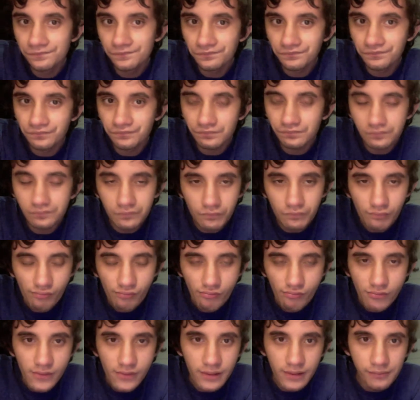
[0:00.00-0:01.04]

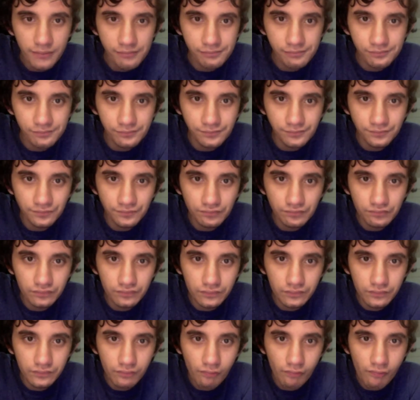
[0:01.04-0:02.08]

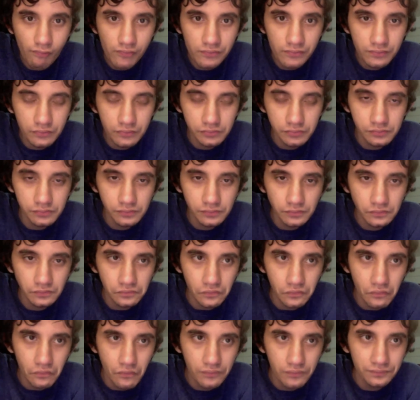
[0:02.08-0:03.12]

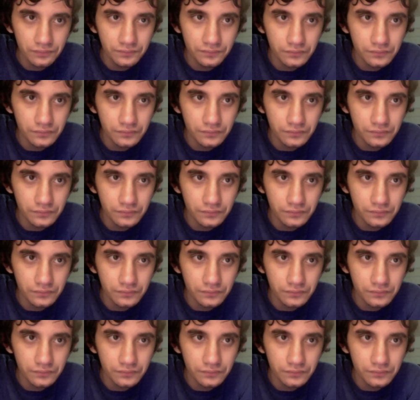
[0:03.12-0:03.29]
[no speech]